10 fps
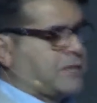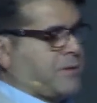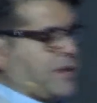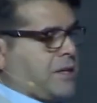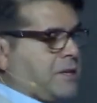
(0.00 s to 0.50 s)

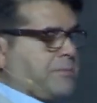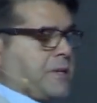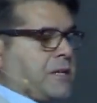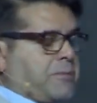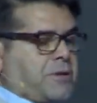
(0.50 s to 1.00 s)
about it,
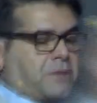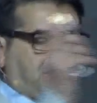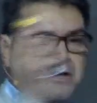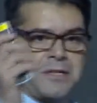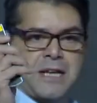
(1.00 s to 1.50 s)
picking up another
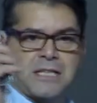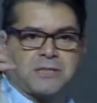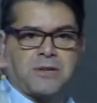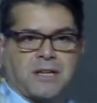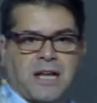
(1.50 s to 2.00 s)
phone next
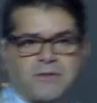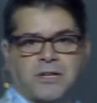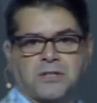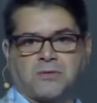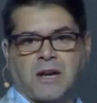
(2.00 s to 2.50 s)
to it, and
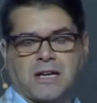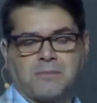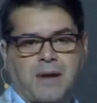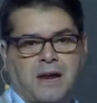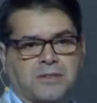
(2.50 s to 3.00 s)
having a direct
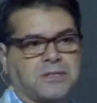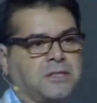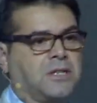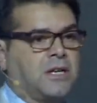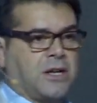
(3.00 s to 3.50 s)

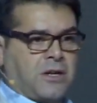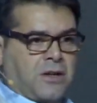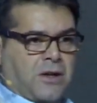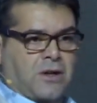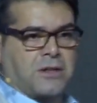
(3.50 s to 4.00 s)
comparison.
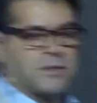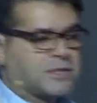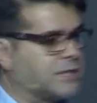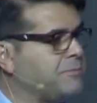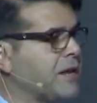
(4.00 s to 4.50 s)

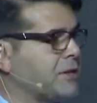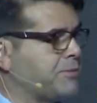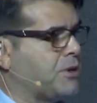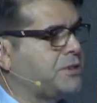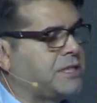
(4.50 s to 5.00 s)
Just make the
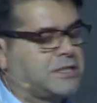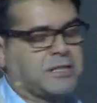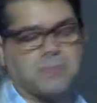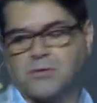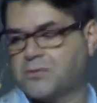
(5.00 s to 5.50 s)
process
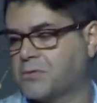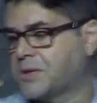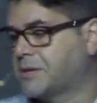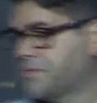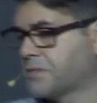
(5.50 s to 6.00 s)
simple for me.
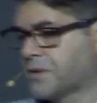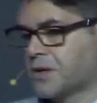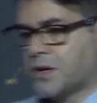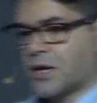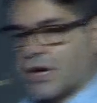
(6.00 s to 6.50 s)

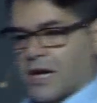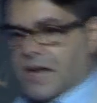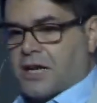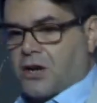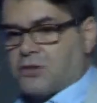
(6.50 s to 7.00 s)

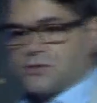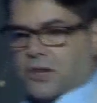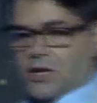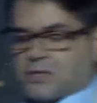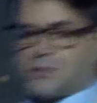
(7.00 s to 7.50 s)
In
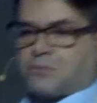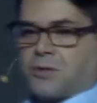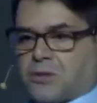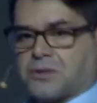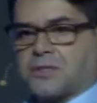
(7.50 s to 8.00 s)
contrast,
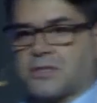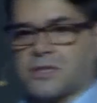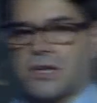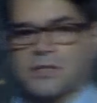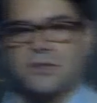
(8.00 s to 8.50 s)
we also
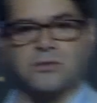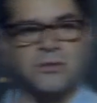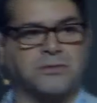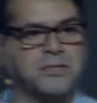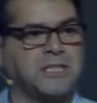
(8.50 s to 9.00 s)
designed a
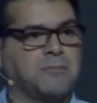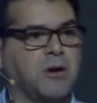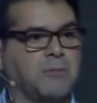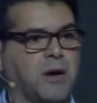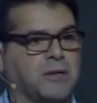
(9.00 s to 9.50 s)
store for
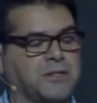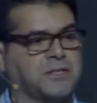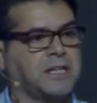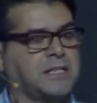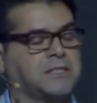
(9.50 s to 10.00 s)
T-Mobile in the
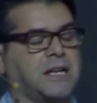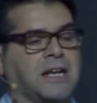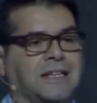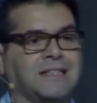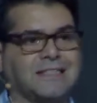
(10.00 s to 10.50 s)
States.
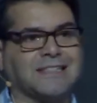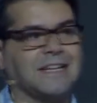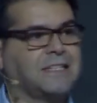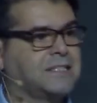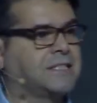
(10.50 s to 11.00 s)
And in the
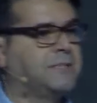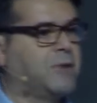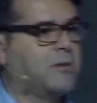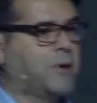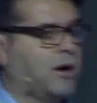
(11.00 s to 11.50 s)
States,
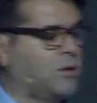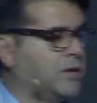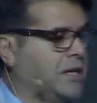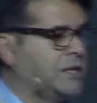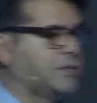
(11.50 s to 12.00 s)
T-Mobile
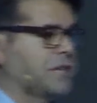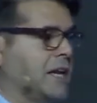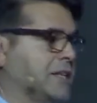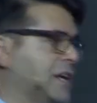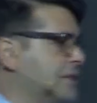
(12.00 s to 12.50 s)
is
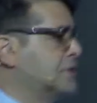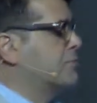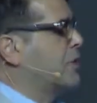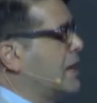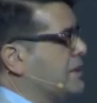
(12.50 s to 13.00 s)
a challenger
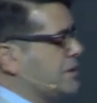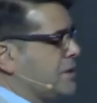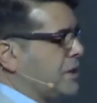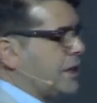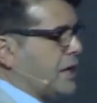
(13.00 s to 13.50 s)
brand.
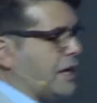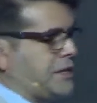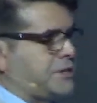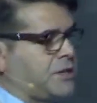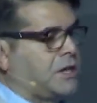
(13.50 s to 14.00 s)

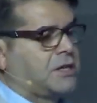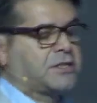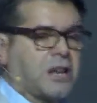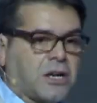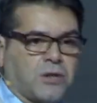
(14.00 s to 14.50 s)
Its
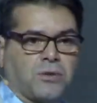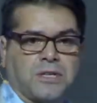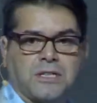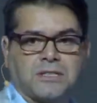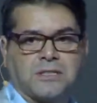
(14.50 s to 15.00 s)
target
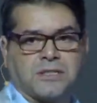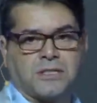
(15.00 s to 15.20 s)
audience is a